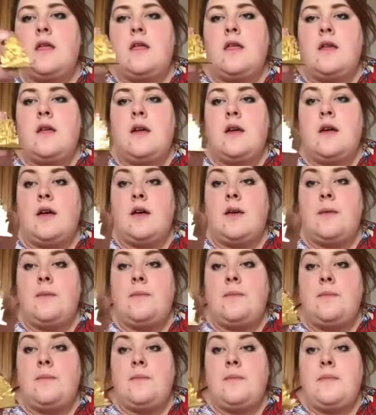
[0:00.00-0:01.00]
the
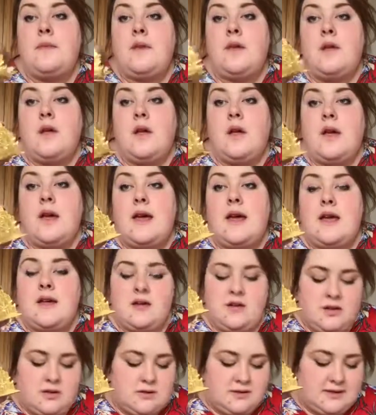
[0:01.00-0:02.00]

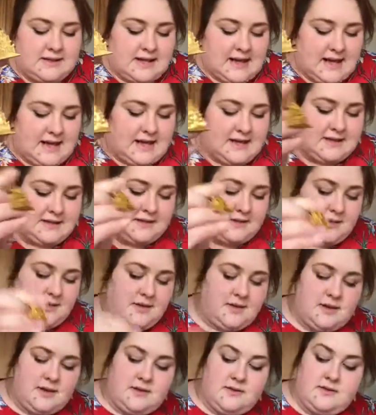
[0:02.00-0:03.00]
Ariel's
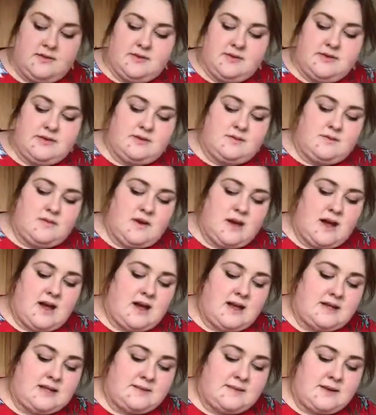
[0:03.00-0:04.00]
castle. And
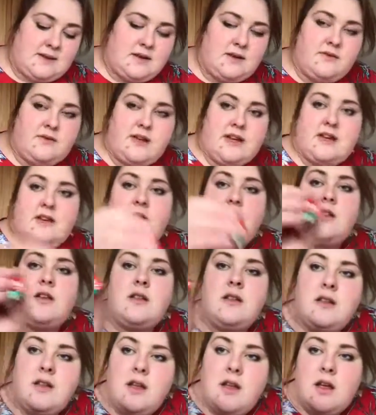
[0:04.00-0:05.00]
uh, speaking of
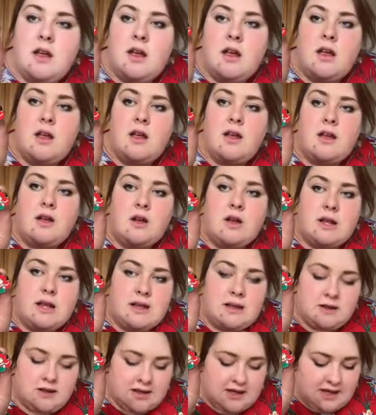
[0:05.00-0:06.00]
Ariel, got a
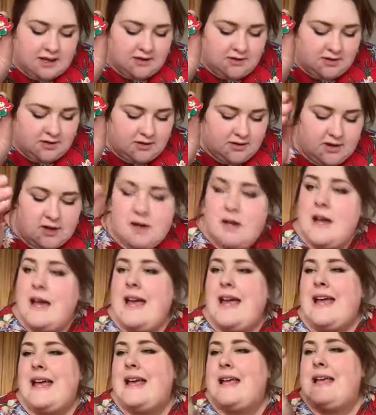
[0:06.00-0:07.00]
little Ariel there.
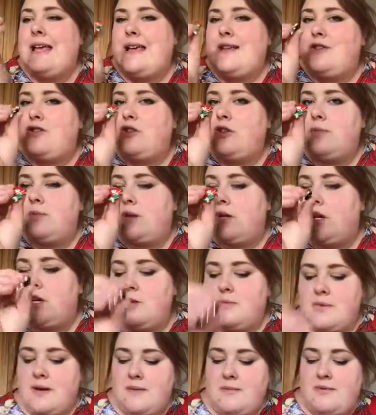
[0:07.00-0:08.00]
It is super
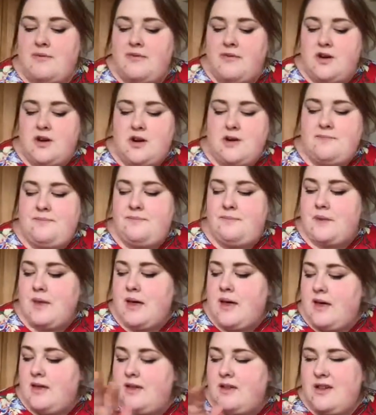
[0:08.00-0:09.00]
cute, but I prefer
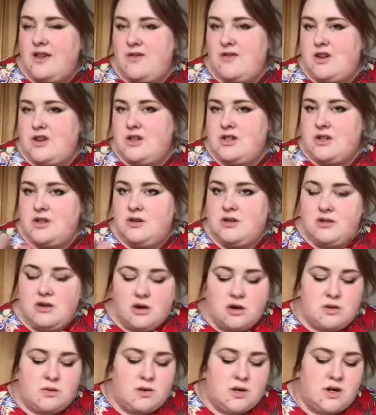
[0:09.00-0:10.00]
the original
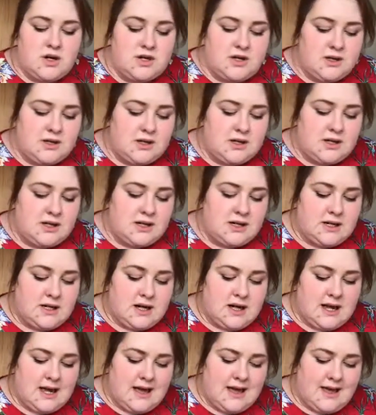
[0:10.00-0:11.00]
artwork here.
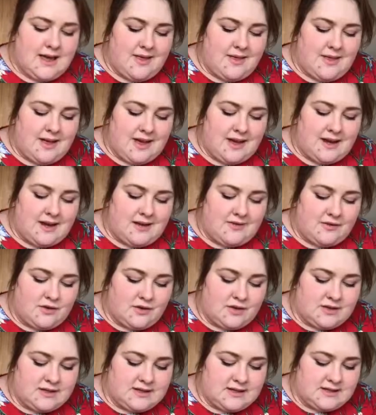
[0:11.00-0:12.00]
And then I've
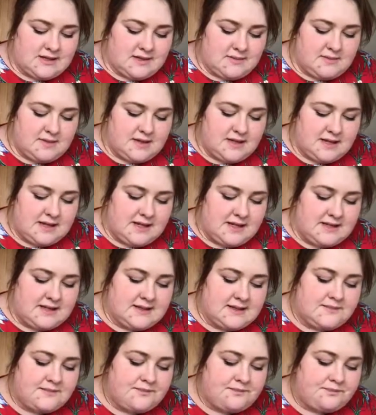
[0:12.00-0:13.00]
got some of
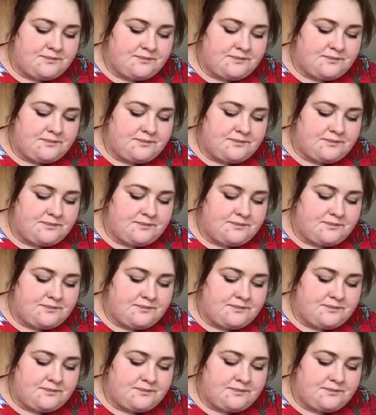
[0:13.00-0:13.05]
these